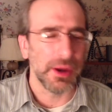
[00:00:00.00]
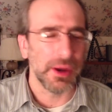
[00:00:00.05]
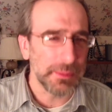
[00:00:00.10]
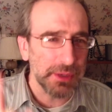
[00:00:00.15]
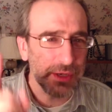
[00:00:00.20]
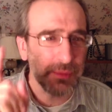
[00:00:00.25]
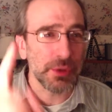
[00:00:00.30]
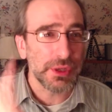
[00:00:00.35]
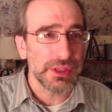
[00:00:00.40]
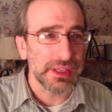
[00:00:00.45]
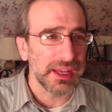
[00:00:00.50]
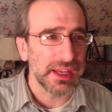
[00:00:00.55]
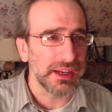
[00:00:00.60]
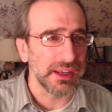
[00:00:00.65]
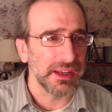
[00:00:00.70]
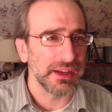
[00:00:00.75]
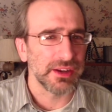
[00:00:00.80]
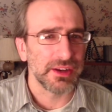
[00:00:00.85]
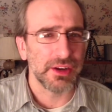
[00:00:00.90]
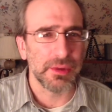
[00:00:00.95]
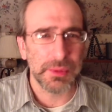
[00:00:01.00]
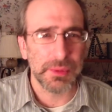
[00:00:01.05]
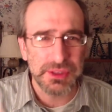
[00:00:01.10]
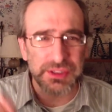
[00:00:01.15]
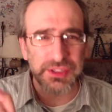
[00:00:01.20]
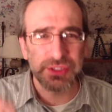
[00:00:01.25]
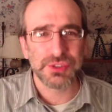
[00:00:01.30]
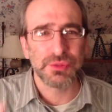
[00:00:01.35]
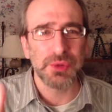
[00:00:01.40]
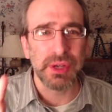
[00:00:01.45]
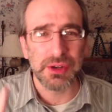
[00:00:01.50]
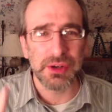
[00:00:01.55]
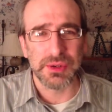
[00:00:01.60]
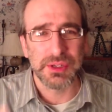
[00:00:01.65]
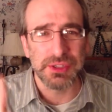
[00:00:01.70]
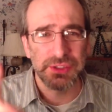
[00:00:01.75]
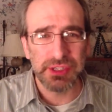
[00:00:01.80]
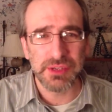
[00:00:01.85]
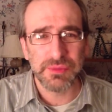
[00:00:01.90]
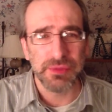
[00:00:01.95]
I'm gonna bring that in. I'm gonna bring this sweater in
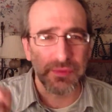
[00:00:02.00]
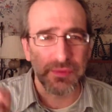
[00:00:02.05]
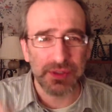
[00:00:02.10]
to see if it